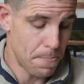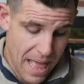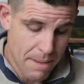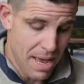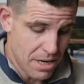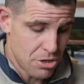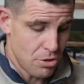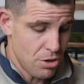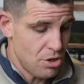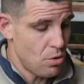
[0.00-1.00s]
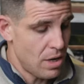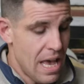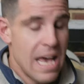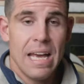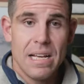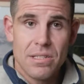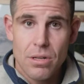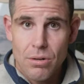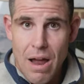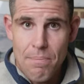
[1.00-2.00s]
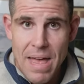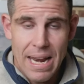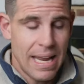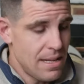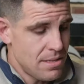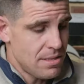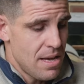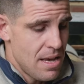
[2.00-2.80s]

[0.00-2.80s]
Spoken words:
and make sure you do it, is grab that lens.